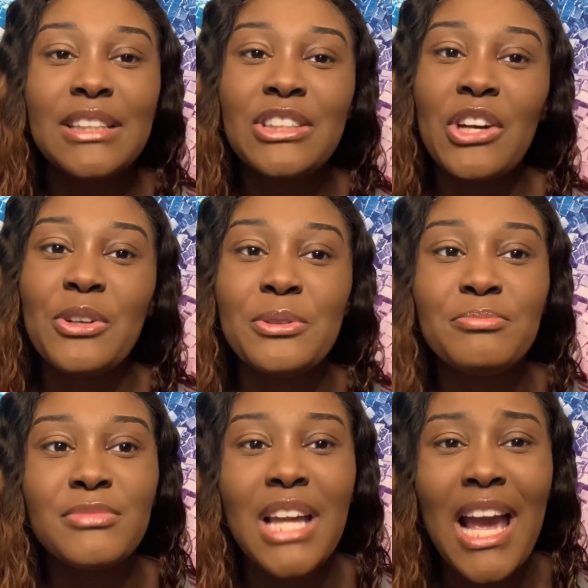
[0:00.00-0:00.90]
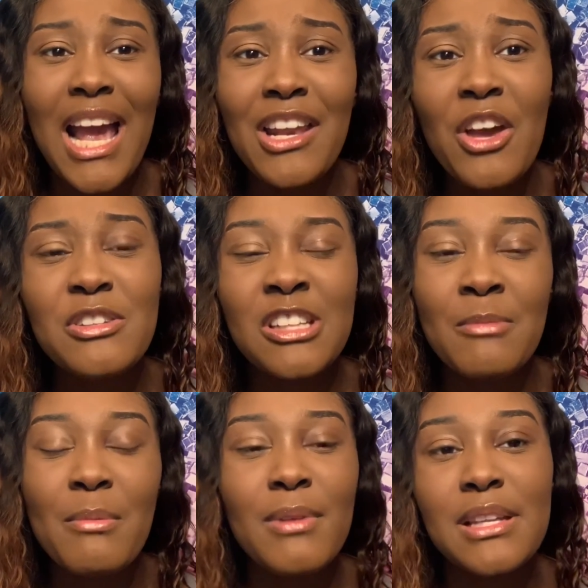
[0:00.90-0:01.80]
So, and I know some
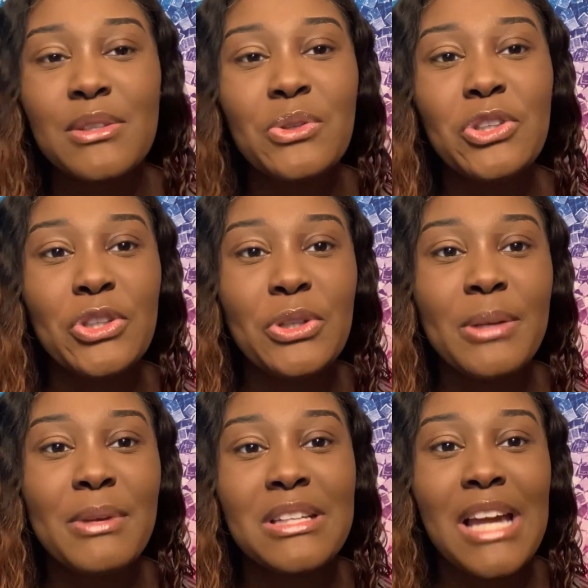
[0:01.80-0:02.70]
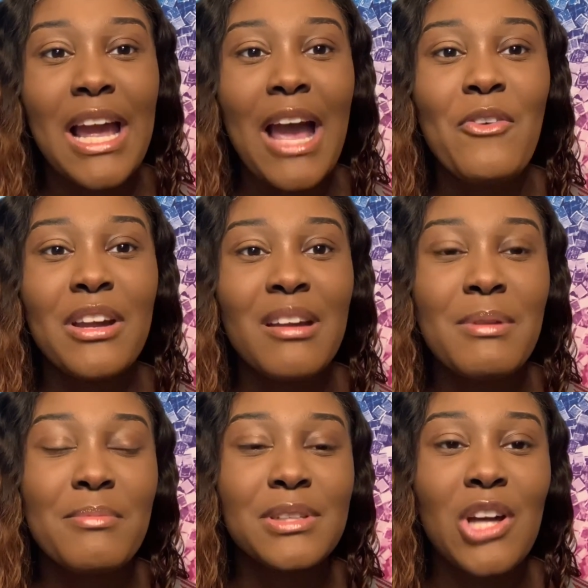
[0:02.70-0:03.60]
people at school knew it because I would hear
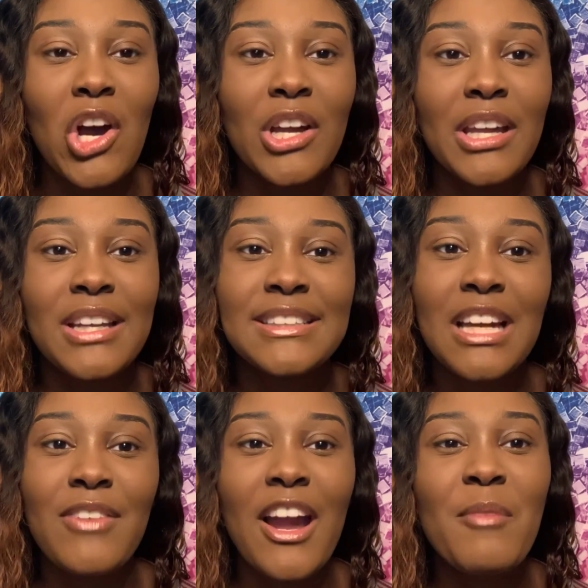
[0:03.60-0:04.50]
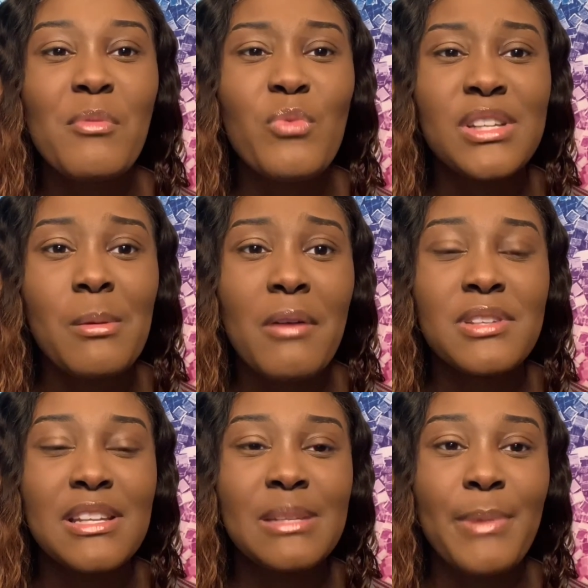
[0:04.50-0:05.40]
people talking and stuff. Like I remember one time I was in
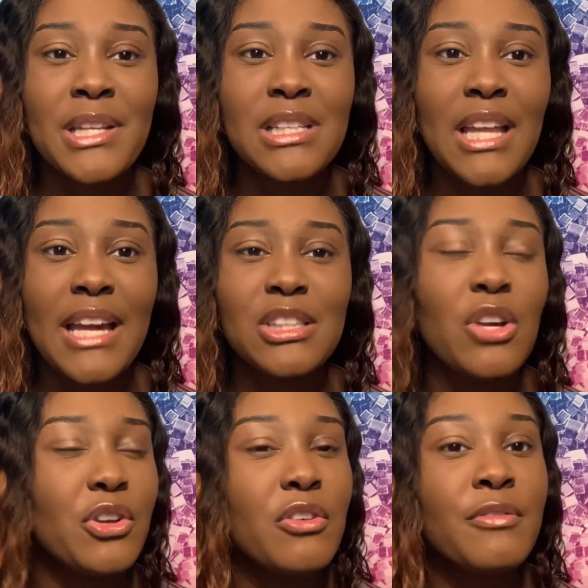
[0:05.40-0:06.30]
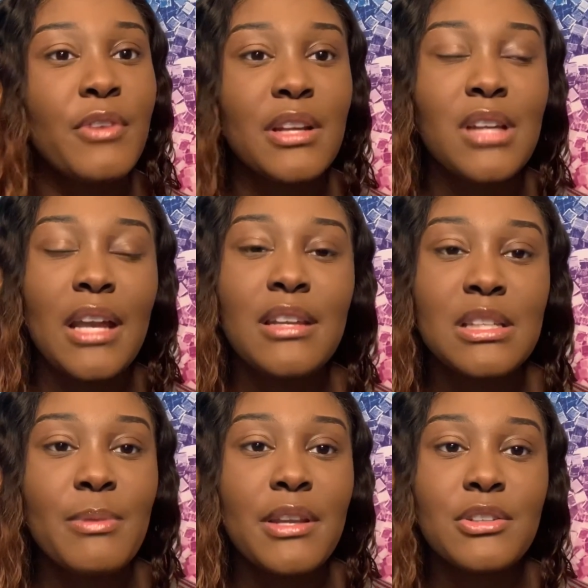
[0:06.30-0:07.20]
a Spanish class. No, French. I ain't take
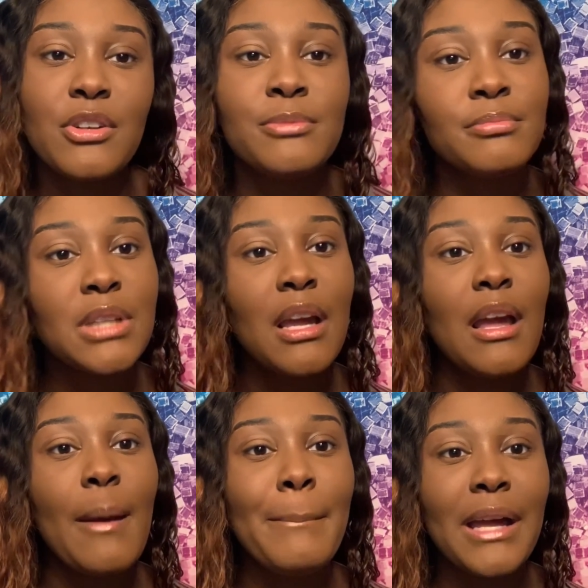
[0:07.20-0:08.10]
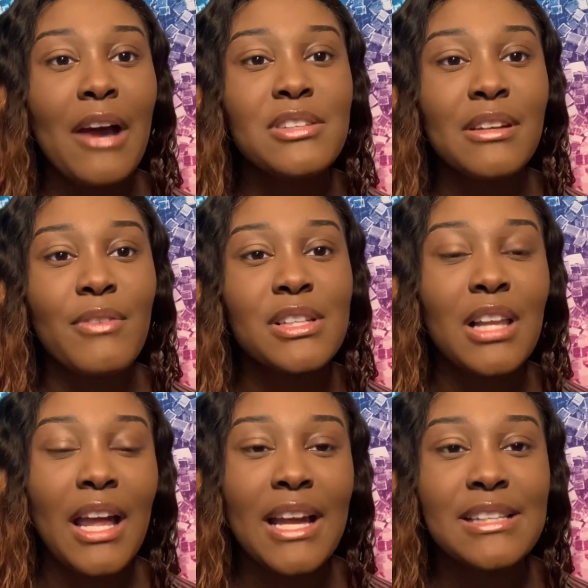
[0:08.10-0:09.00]
Spanish, girl. But I was in a French
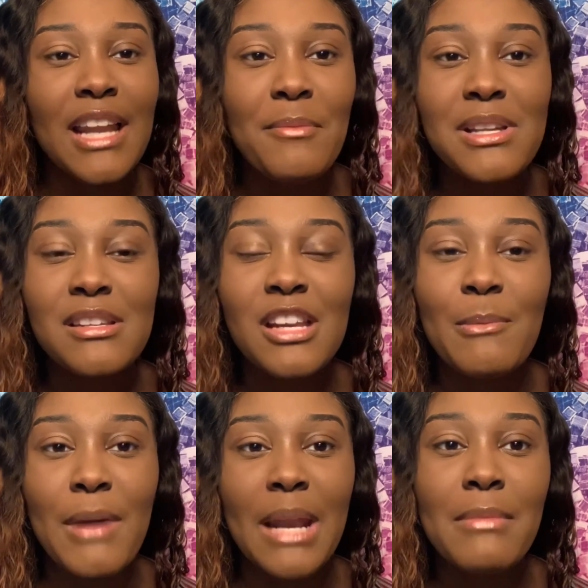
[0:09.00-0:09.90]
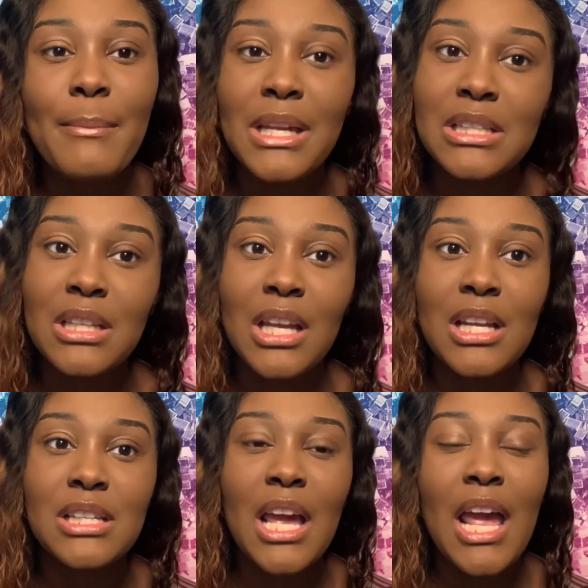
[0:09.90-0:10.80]
class and I'm just sitting there minding my business,
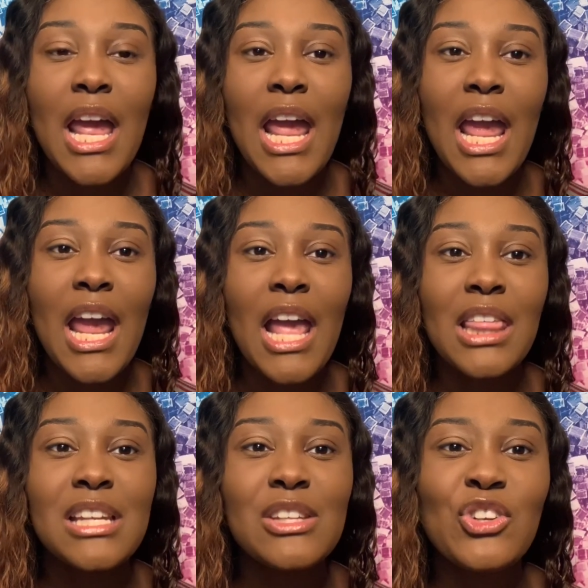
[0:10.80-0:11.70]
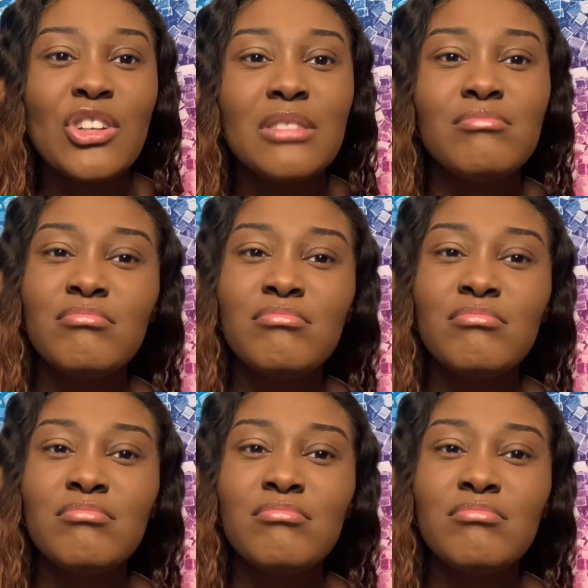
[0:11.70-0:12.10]
and this little,